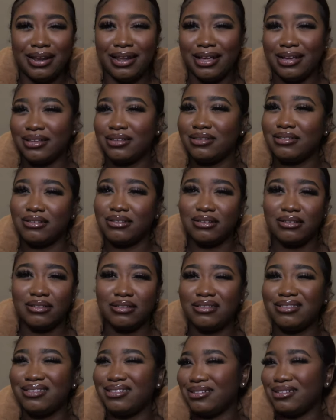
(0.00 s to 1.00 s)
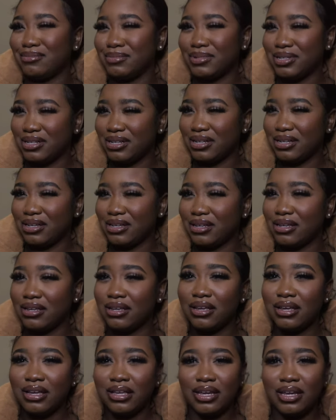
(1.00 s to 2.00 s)
Like, you know what I'm saying?
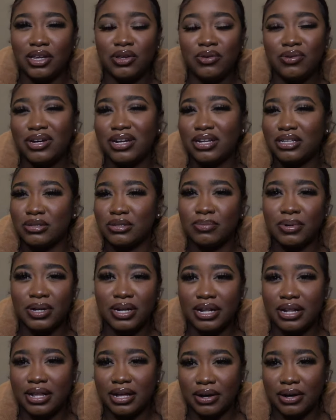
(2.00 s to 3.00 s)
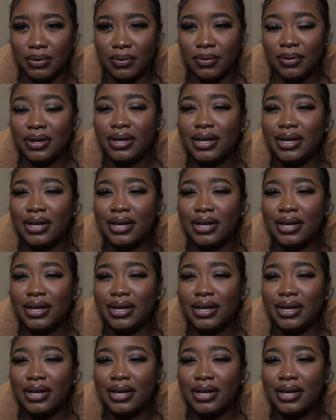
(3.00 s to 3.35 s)
And you gotta spread it out.